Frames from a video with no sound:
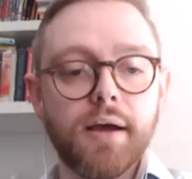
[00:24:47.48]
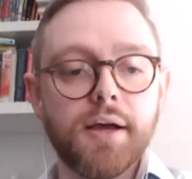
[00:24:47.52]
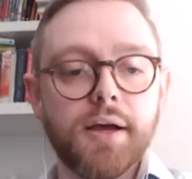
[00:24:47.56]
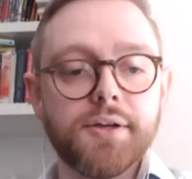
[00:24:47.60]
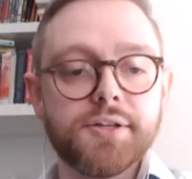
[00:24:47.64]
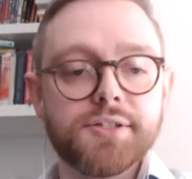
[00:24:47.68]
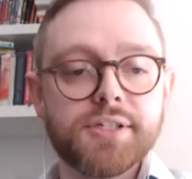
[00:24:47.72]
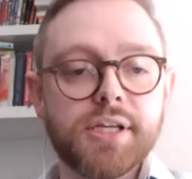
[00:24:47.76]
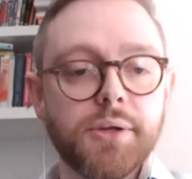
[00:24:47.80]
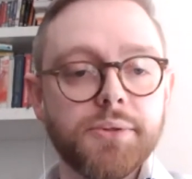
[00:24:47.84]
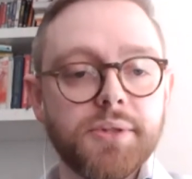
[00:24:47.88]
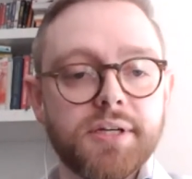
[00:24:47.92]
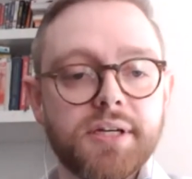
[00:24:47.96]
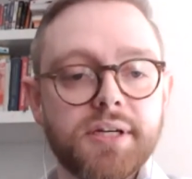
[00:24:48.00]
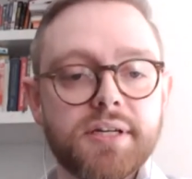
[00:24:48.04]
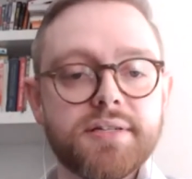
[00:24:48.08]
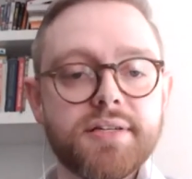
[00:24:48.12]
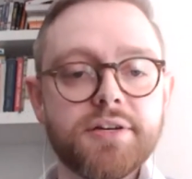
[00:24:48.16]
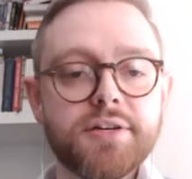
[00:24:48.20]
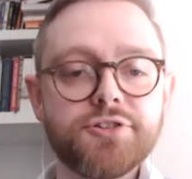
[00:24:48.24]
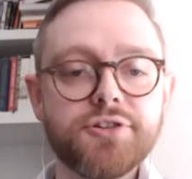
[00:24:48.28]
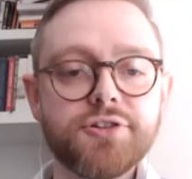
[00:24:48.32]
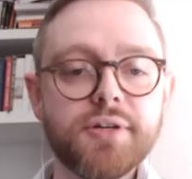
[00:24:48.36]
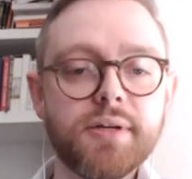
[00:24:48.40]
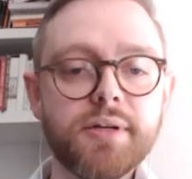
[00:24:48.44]
So the
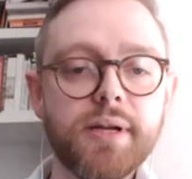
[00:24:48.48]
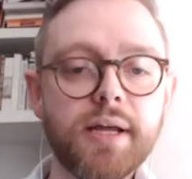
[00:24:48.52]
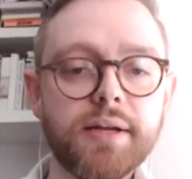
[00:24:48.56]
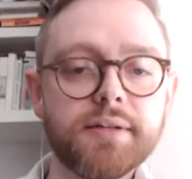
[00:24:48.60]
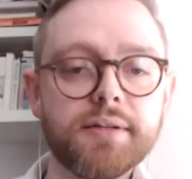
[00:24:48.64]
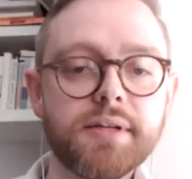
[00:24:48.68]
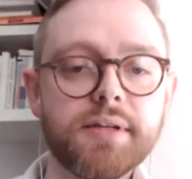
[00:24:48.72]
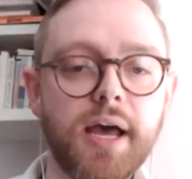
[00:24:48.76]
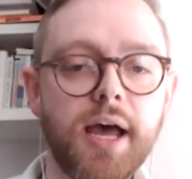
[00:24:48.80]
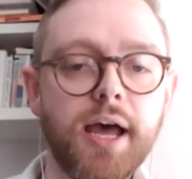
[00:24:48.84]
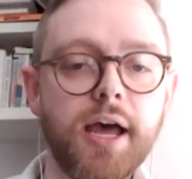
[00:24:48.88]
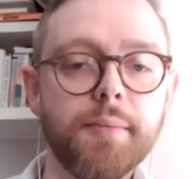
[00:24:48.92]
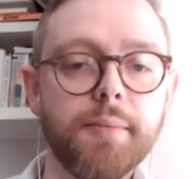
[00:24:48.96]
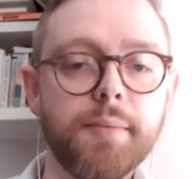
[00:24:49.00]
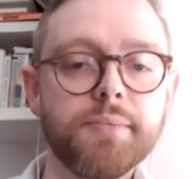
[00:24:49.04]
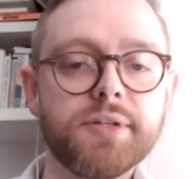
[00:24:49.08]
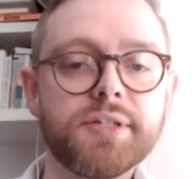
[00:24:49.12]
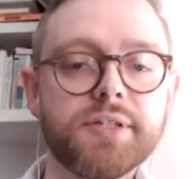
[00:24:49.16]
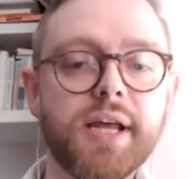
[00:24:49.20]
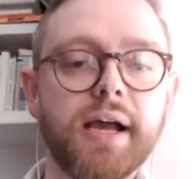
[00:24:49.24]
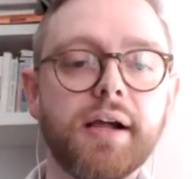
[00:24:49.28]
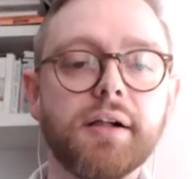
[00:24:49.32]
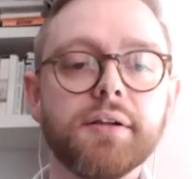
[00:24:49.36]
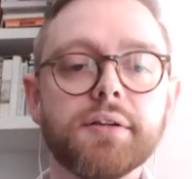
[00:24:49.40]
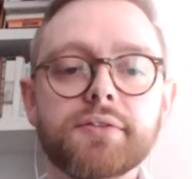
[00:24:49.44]
decision
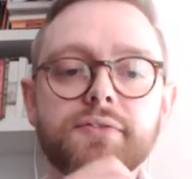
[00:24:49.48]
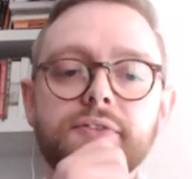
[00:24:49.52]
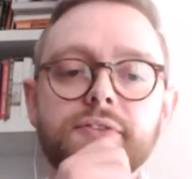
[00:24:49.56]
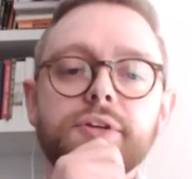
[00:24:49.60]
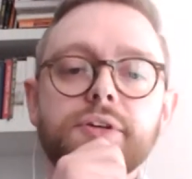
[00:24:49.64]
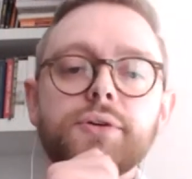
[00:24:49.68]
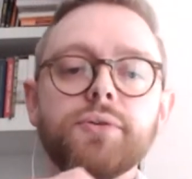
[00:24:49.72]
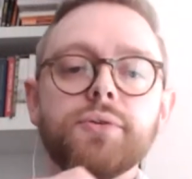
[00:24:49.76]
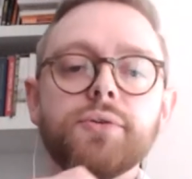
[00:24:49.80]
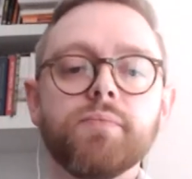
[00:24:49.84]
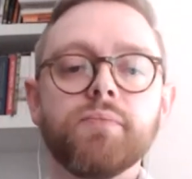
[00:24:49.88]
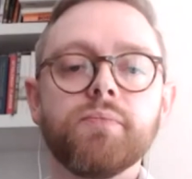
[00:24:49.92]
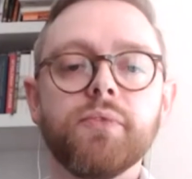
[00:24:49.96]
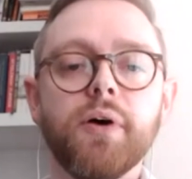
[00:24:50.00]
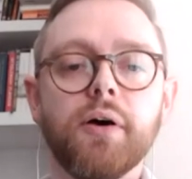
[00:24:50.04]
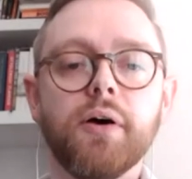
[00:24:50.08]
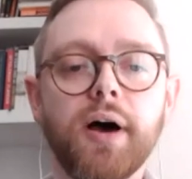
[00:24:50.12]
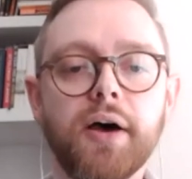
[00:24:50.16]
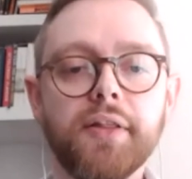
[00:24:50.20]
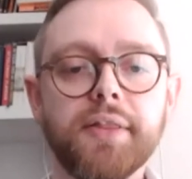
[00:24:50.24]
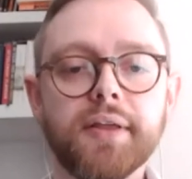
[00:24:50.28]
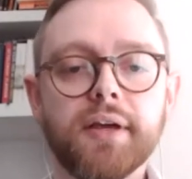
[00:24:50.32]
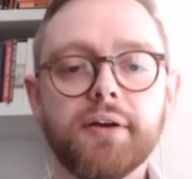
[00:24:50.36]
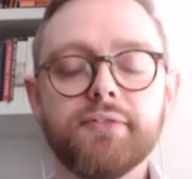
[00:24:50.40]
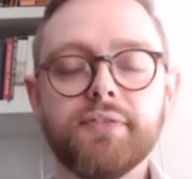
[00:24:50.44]
tackled a few,
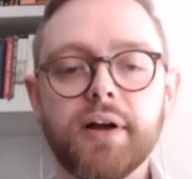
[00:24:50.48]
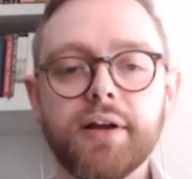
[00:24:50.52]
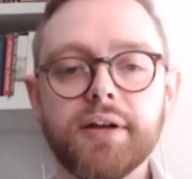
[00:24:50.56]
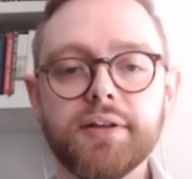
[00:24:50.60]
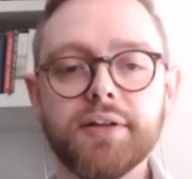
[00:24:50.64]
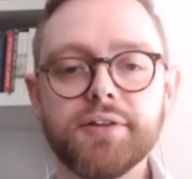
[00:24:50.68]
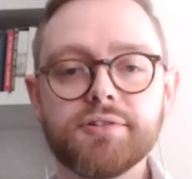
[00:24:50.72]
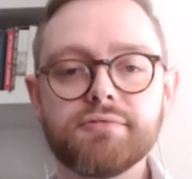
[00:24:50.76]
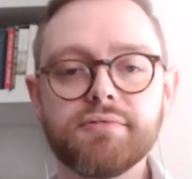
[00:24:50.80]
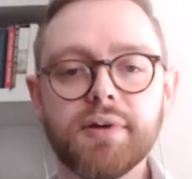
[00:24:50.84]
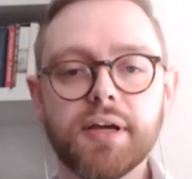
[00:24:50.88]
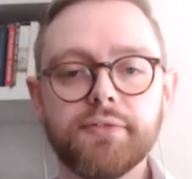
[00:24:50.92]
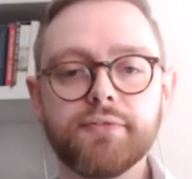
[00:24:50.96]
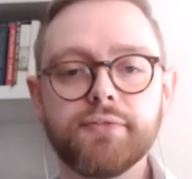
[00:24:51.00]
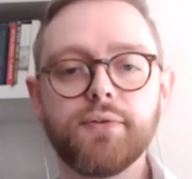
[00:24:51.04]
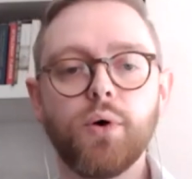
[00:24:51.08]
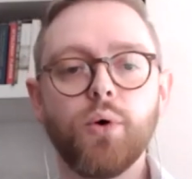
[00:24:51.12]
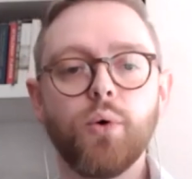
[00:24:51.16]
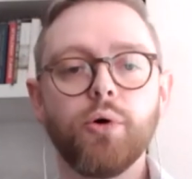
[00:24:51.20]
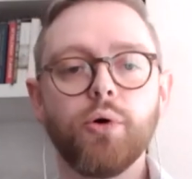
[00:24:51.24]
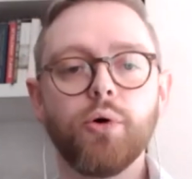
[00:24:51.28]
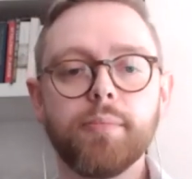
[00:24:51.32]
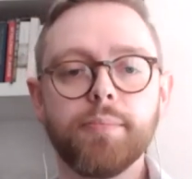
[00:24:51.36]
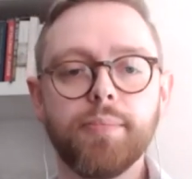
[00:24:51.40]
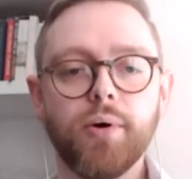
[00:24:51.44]
I think, fairly
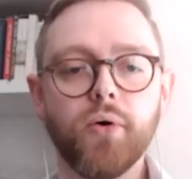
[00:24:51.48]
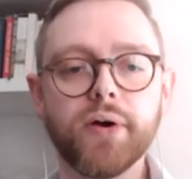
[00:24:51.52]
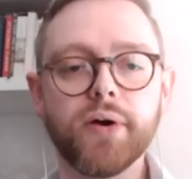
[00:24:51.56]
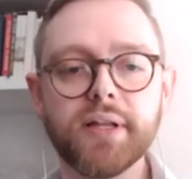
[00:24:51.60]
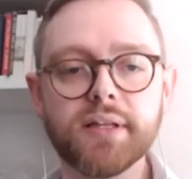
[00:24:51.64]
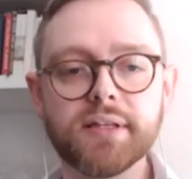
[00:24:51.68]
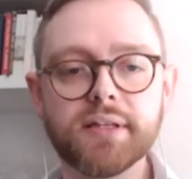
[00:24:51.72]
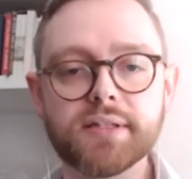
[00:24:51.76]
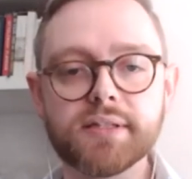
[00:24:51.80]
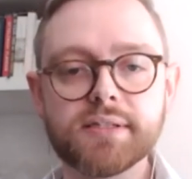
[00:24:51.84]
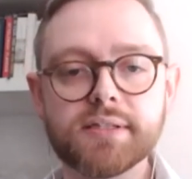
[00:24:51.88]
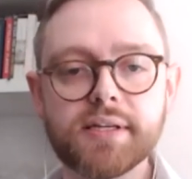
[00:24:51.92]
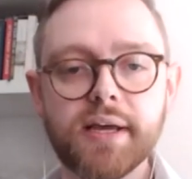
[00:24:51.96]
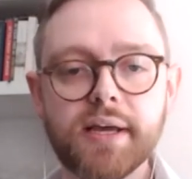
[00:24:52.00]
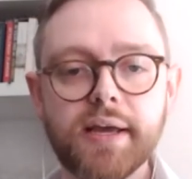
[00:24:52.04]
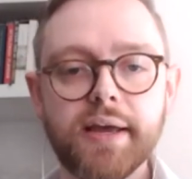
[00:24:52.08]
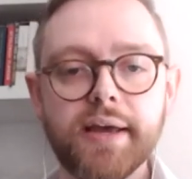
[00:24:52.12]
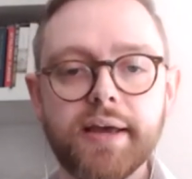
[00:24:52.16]
straightforward points.